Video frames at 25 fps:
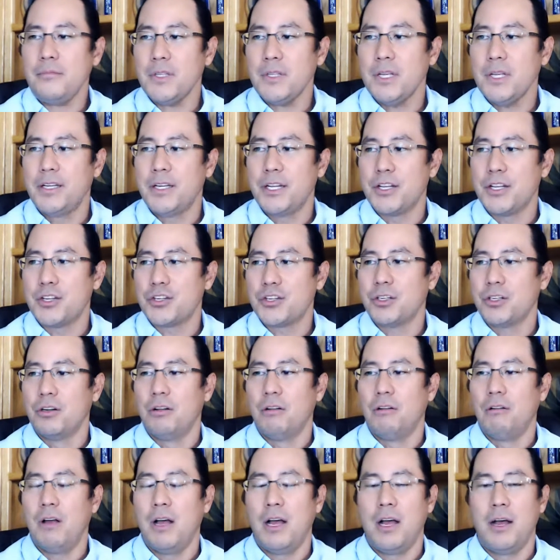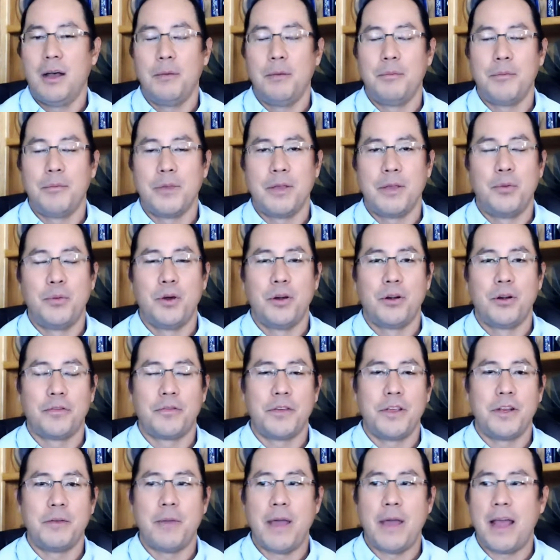additional input or
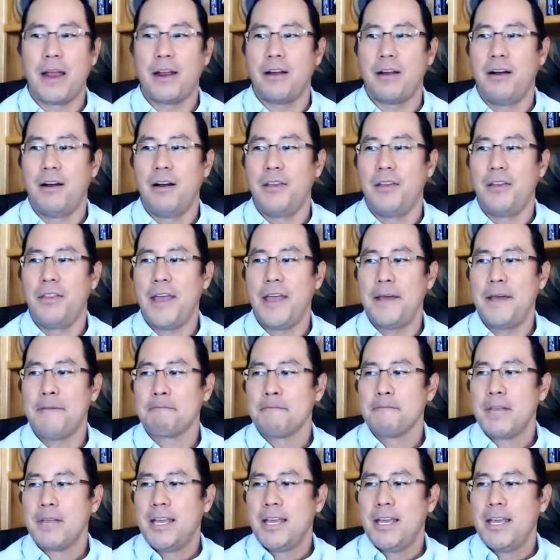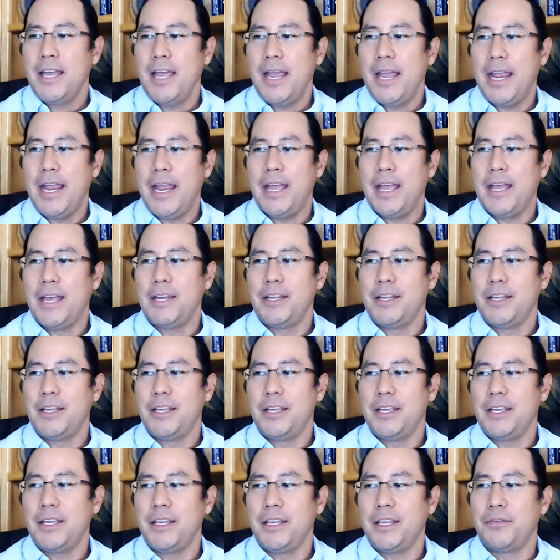feedback on that. And
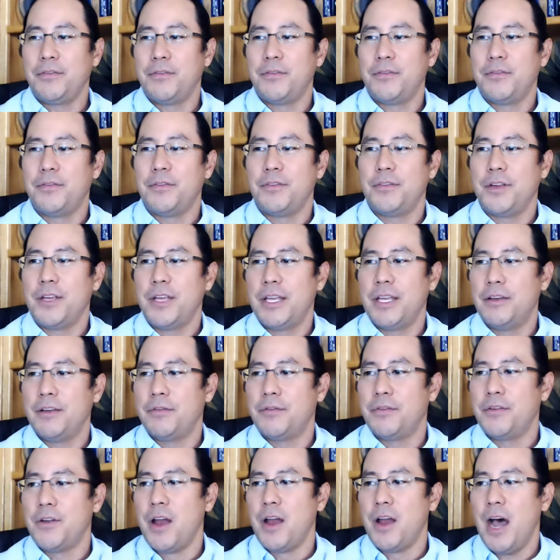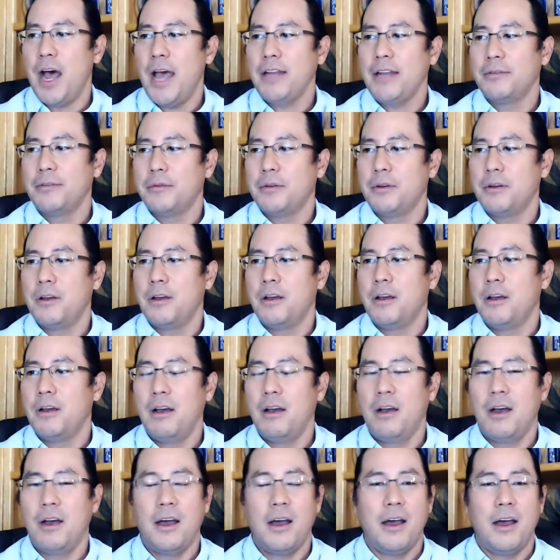if not,
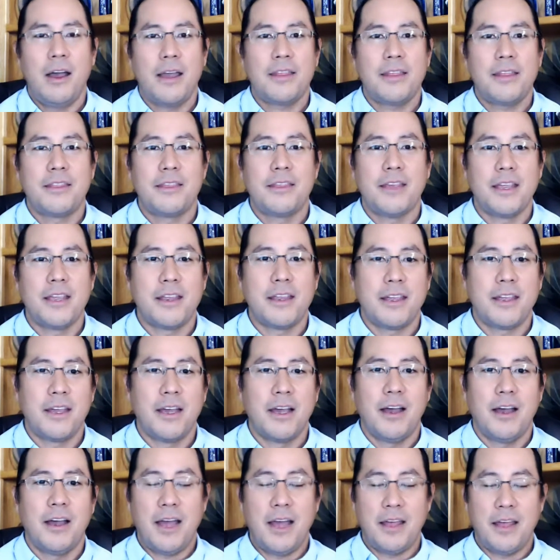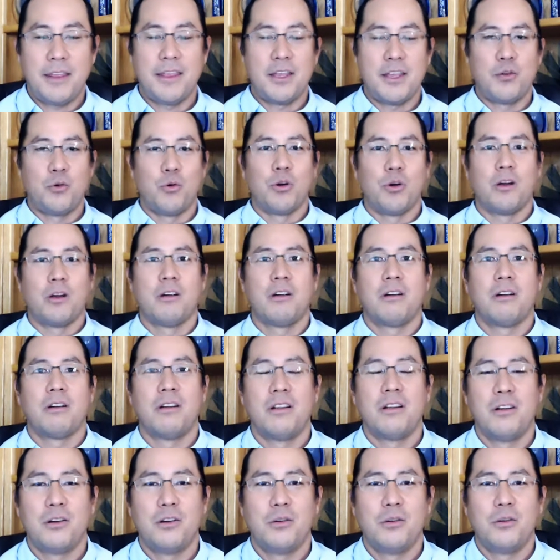I think we're
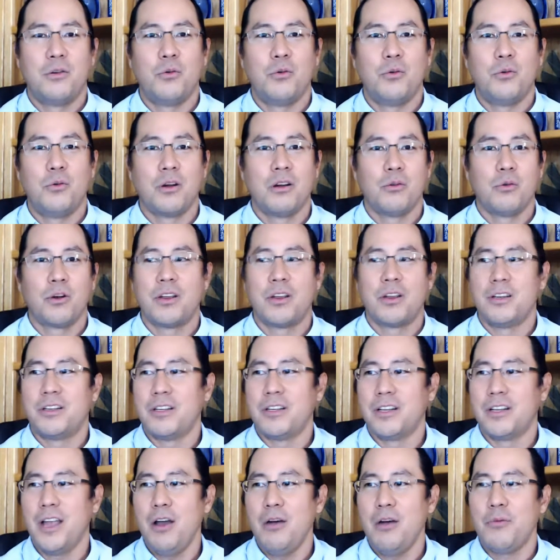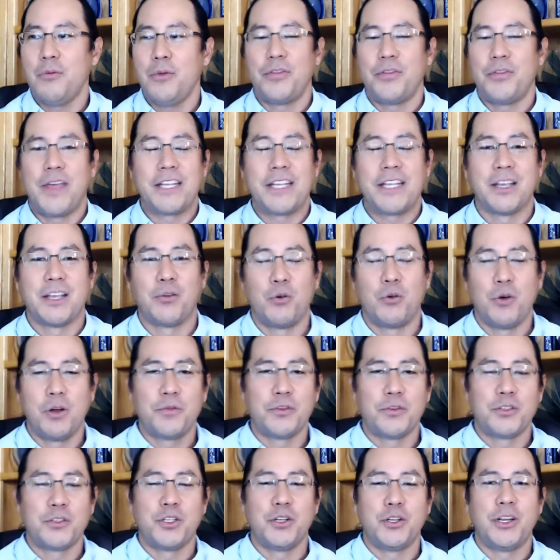good to go. Thanks
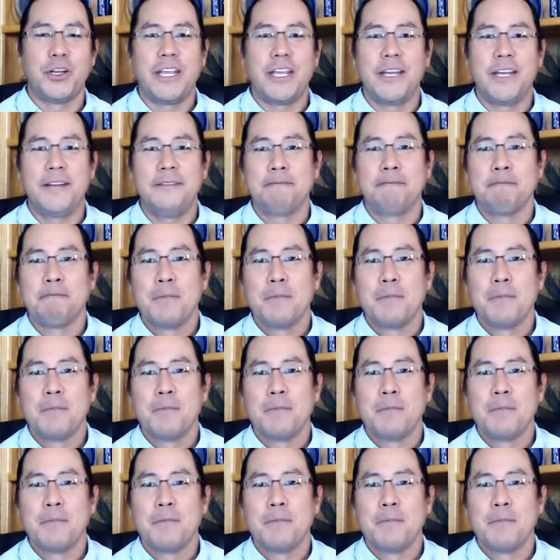everyone for tuning in.